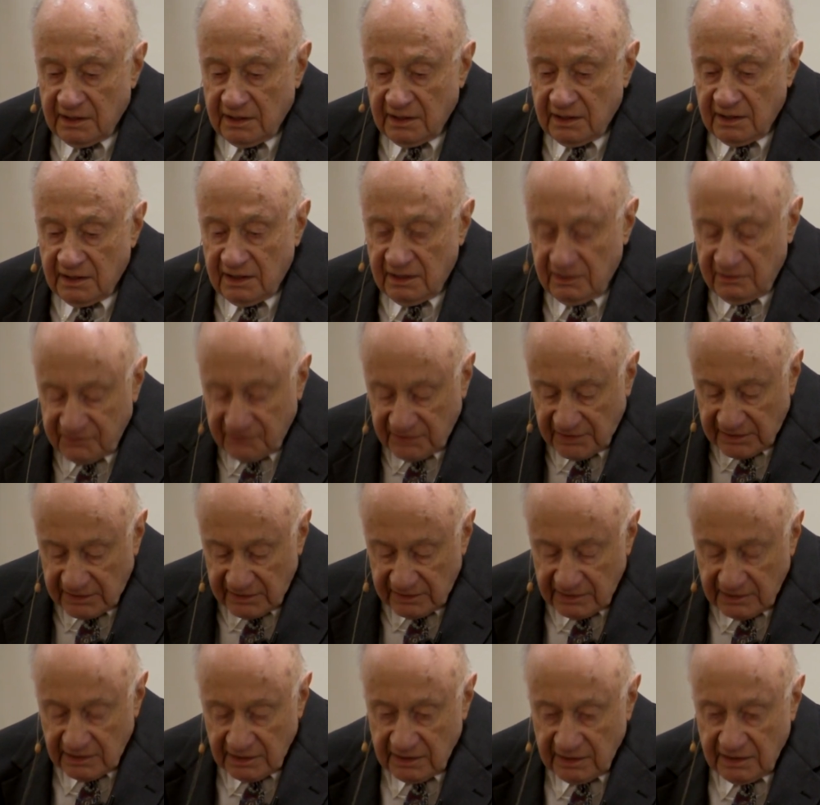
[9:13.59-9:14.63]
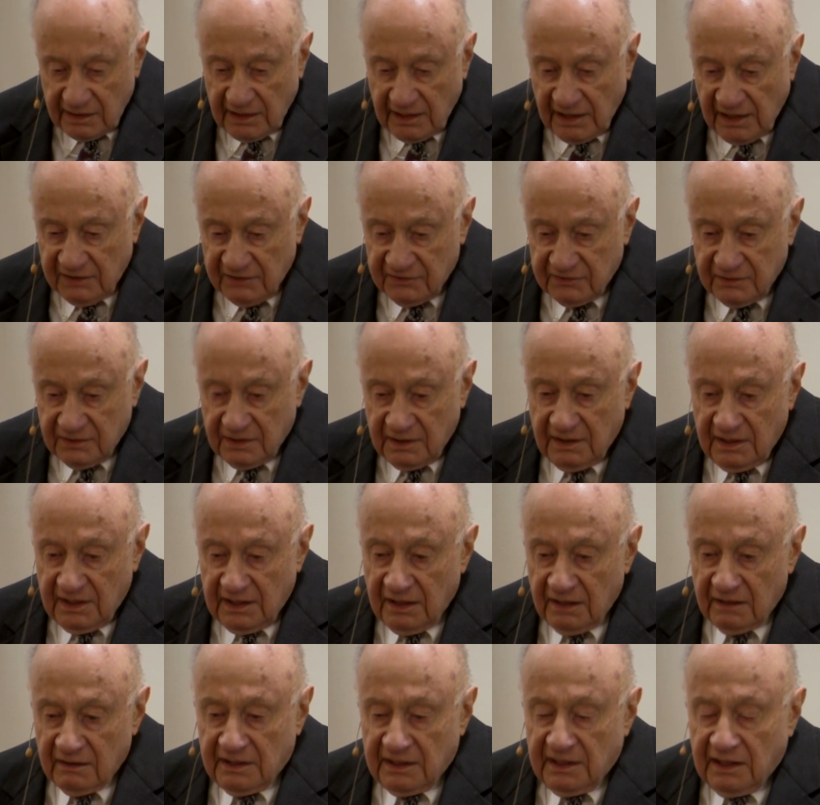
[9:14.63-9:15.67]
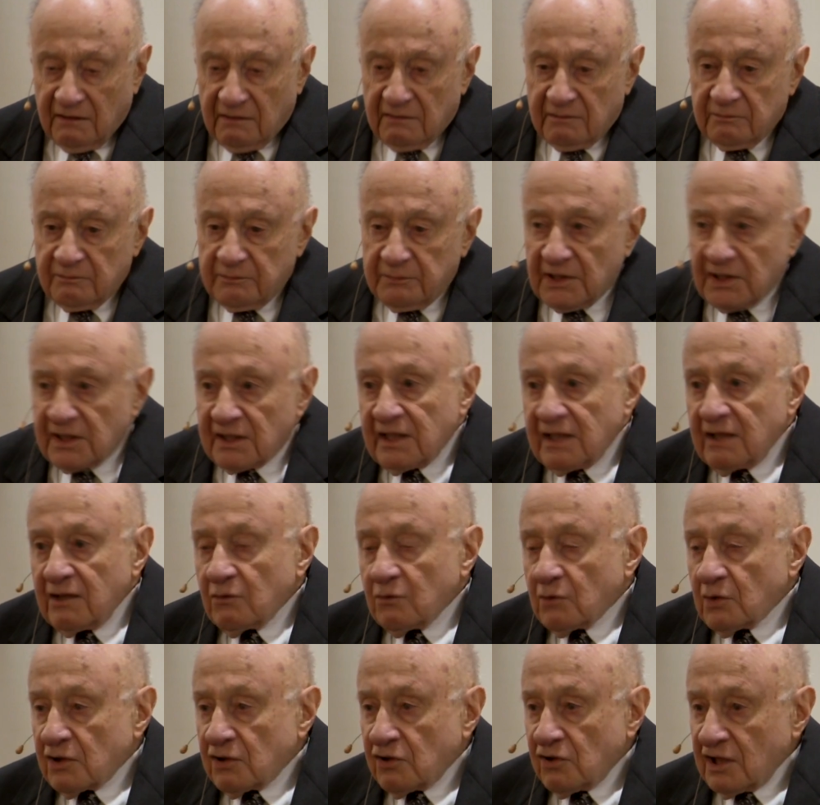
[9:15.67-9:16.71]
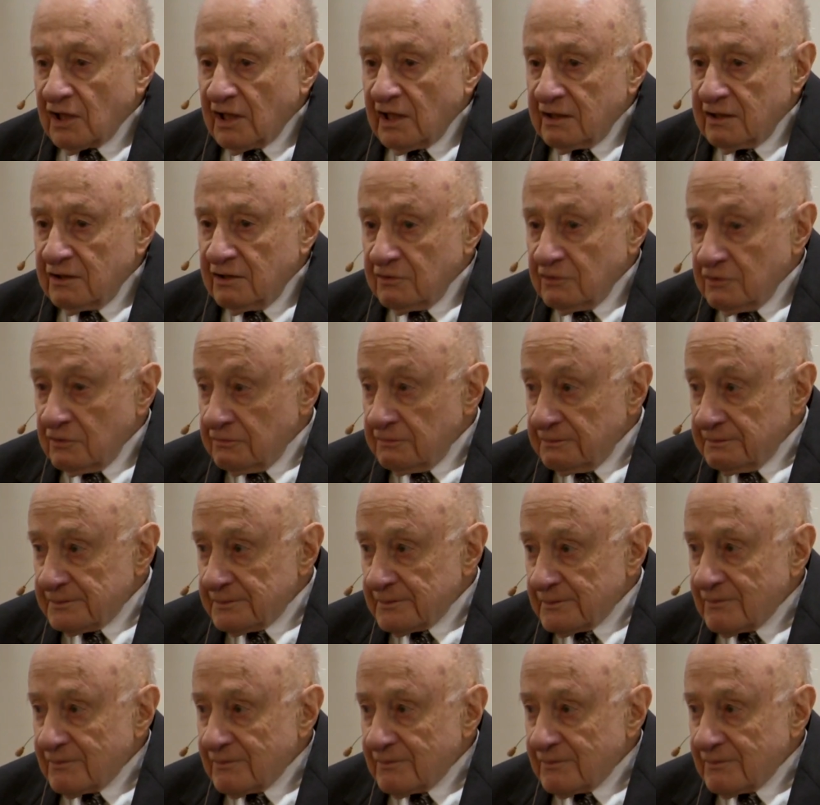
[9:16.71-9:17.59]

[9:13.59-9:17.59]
and he said that he asked, he yelled out, "Billy, what should I do?"